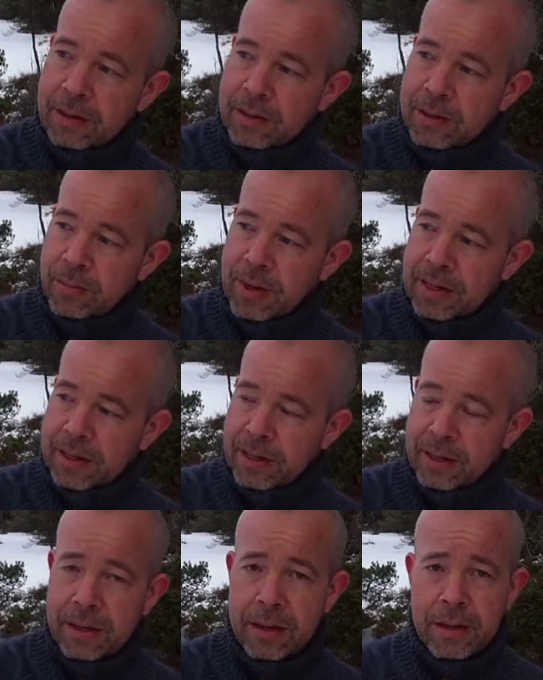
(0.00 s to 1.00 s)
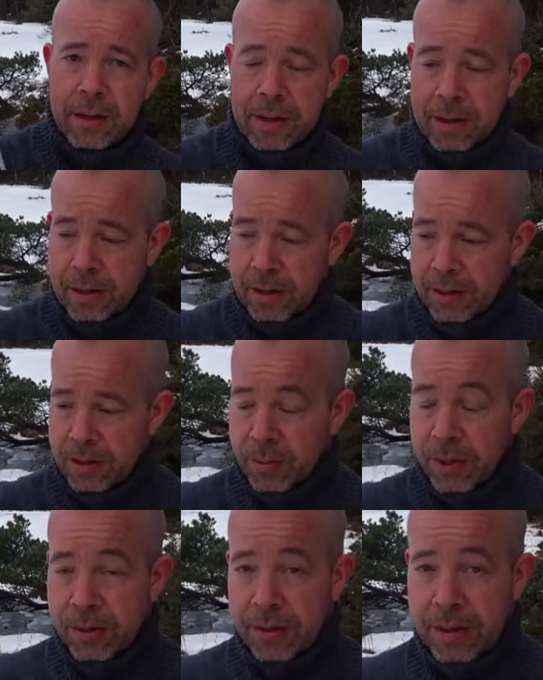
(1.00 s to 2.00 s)
It's amazing. So we're
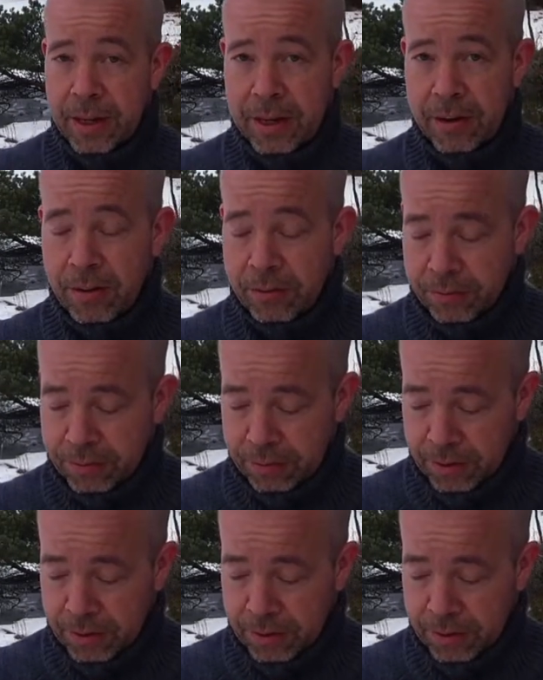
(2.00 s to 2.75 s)
gonna take off.